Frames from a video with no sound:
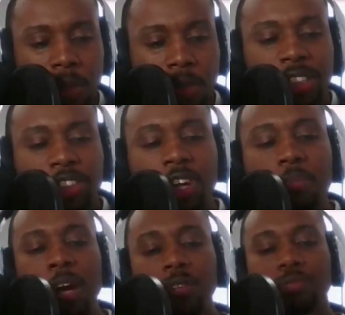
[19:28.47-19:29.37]
So let's talk
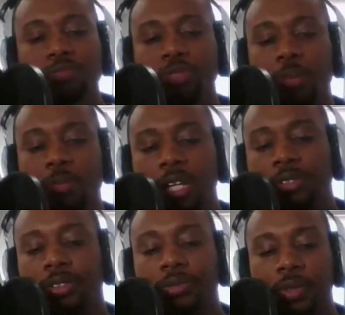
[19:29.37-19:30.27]
about something
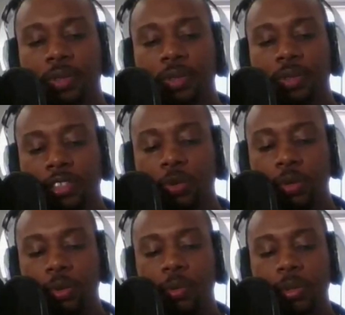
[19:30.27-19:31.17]
else. Okay, so
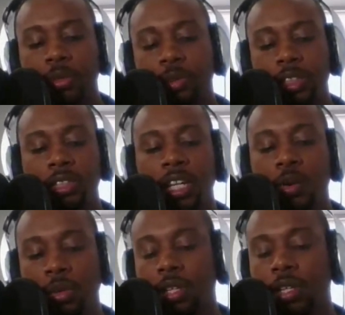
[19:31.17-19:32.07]
we just
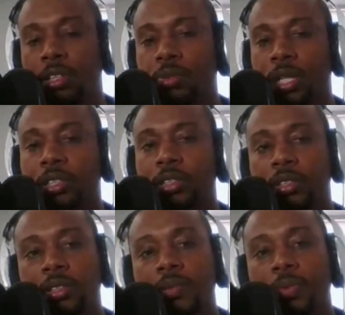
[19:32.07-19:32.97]
dealt with the
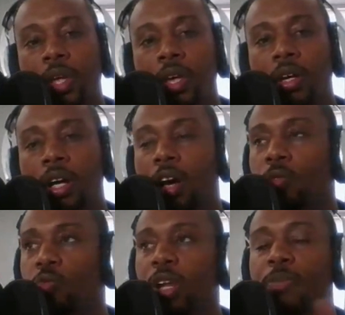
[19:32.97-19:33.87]
renters.
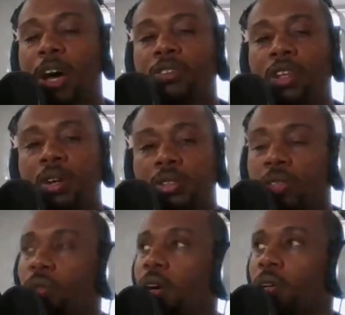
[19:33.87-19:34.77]
What about
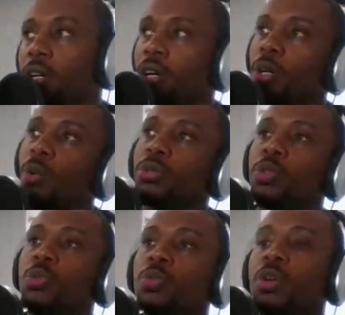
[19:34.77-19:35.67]
those who own homes,
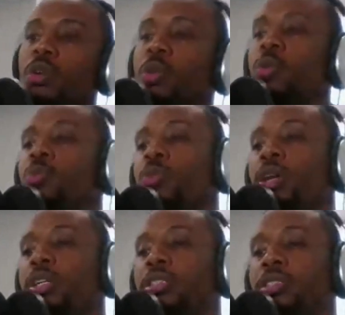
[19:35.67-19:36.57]
who
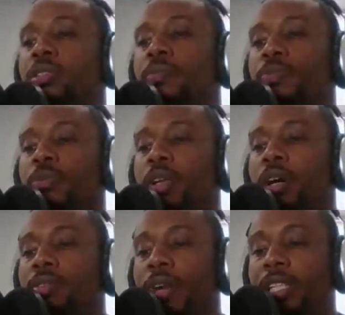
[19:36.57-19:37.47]
was
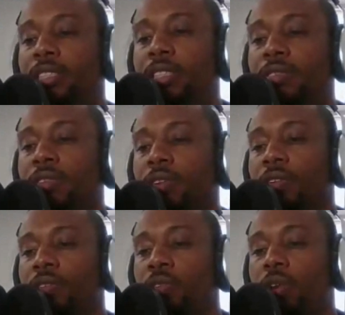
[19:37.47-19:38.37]
facing
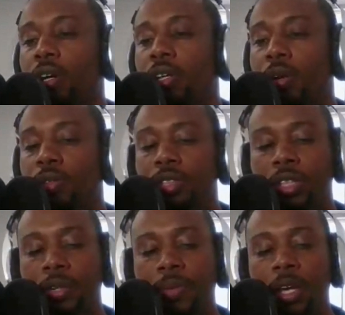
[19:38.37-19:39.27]

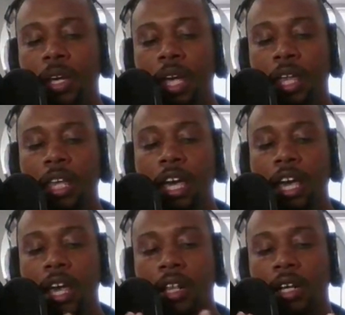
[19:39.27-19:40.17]
foreclosure, and
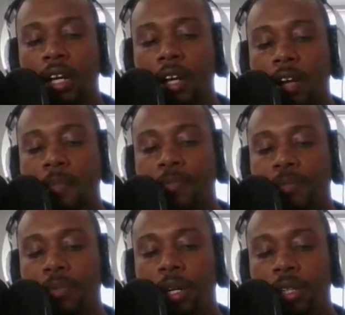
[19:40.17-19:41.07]
then
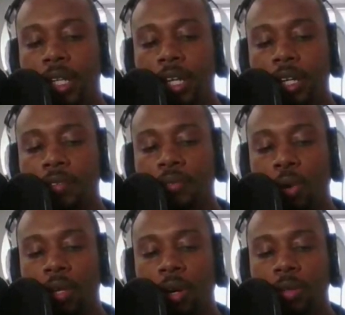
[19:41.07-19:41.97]
the
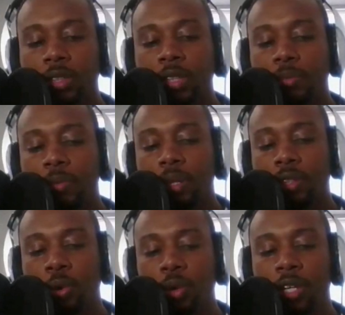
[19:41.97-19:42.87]
foreclosure
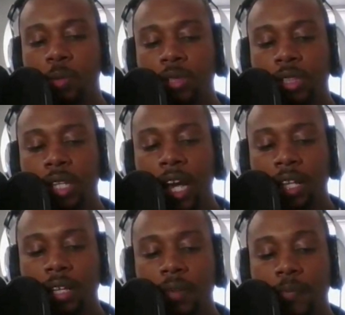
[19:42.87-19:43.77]
moratorium was
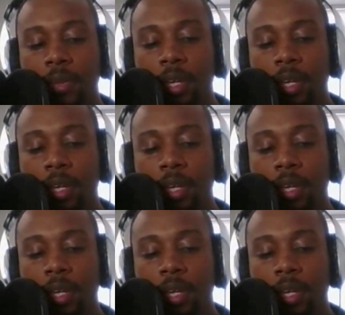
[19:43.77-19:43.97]
enacted?